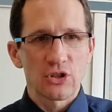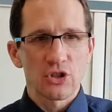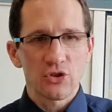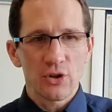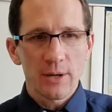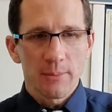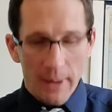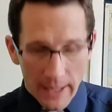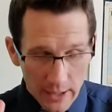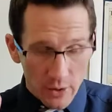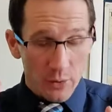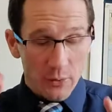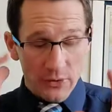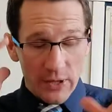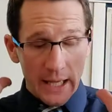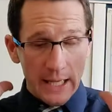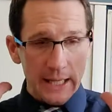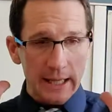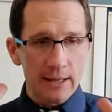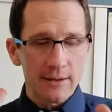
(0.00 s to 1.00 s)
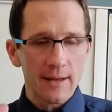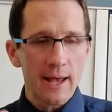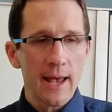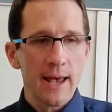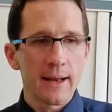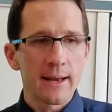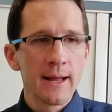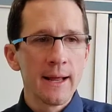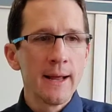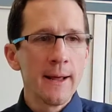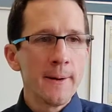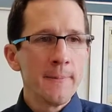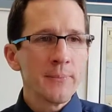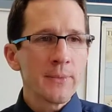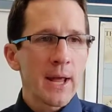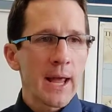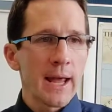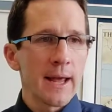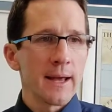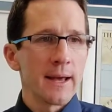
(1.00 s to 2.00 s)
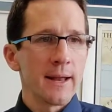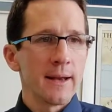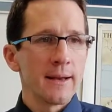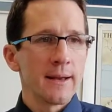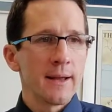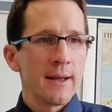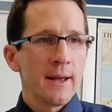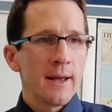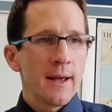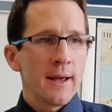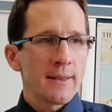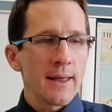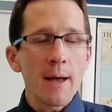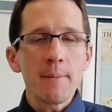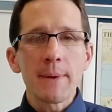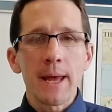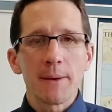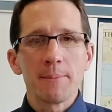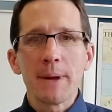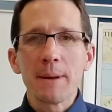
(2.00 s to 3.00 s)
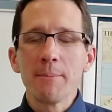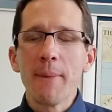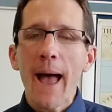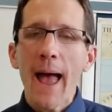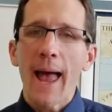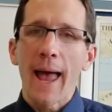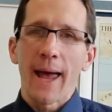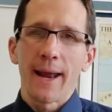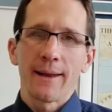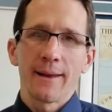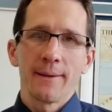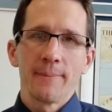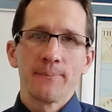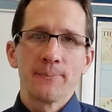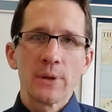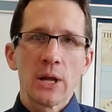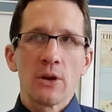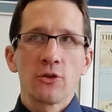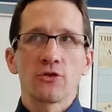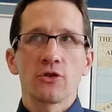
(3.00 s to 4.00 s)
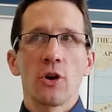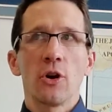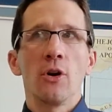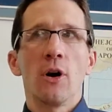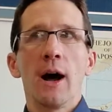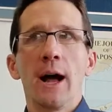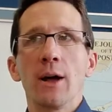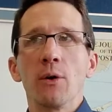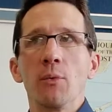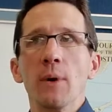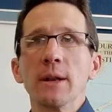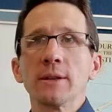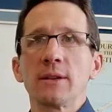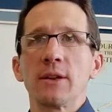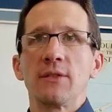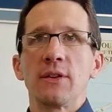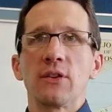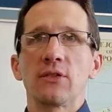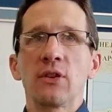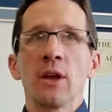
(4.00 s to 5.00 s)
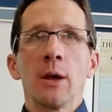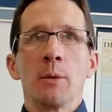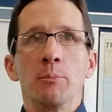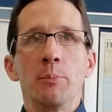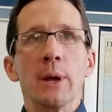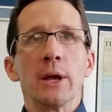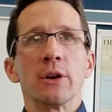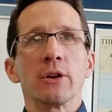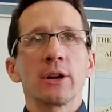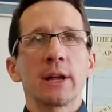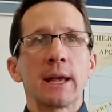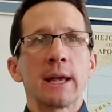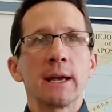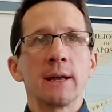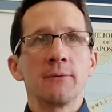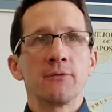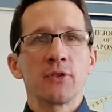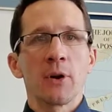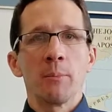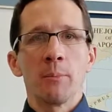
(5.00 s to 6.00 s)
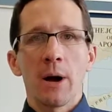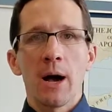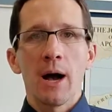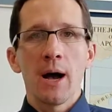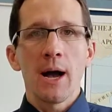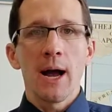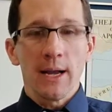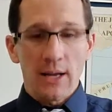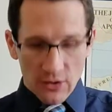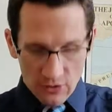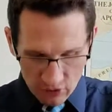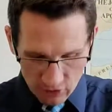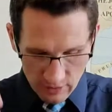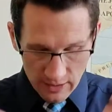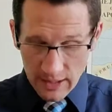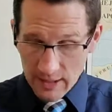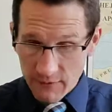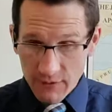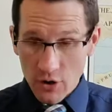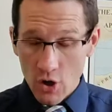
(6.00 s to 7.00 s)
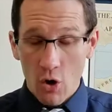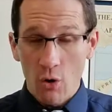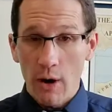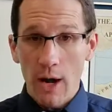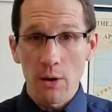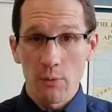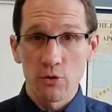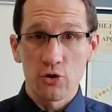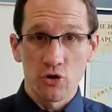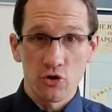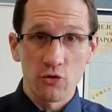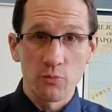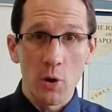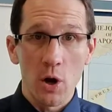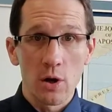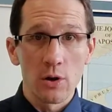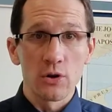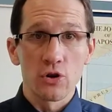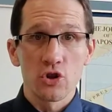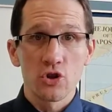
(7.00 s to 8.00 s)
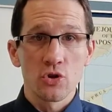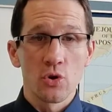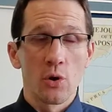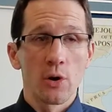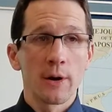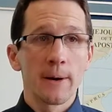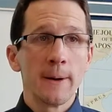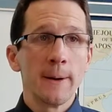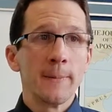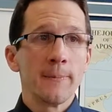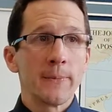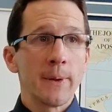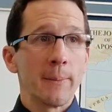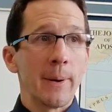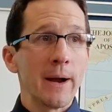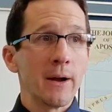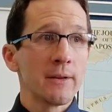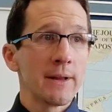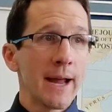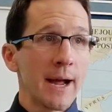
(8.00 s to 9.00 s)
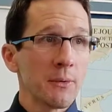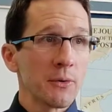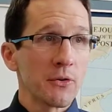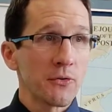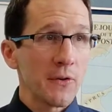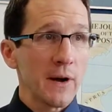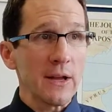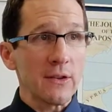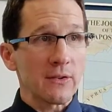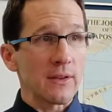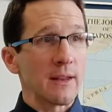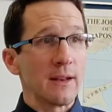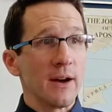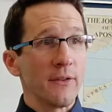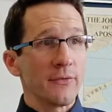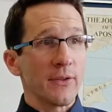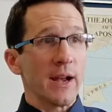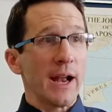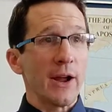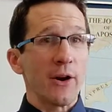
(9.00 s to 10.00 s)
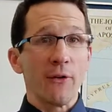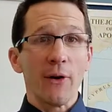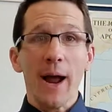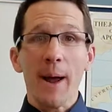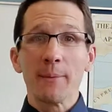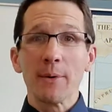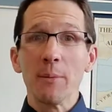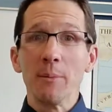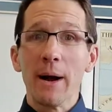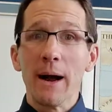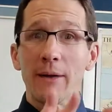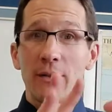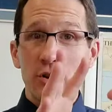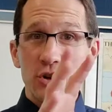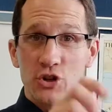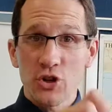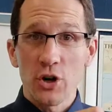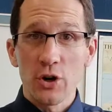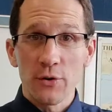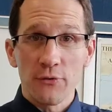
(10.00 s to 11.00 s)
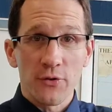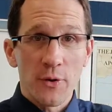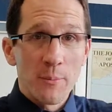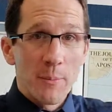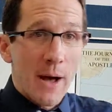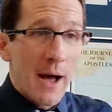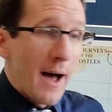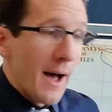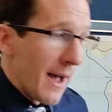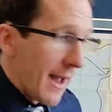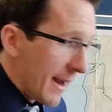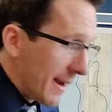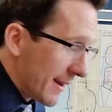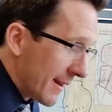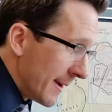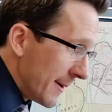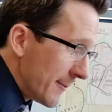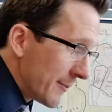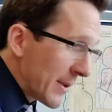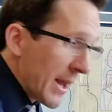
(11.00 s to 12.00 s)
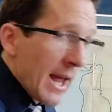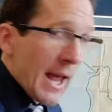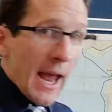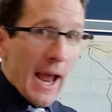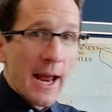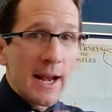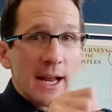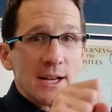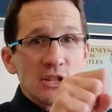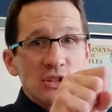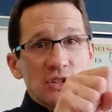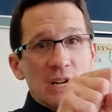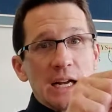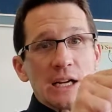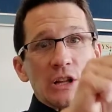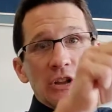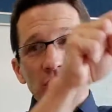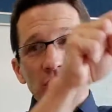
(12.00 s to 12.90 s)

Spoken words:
a tree, Michael was hitting his head, and that made me mad. So I went to this bigger kid from behind, even though I was small and short, apparently I was feisty enough that I grabbed him by the shirt from behind, and I just kind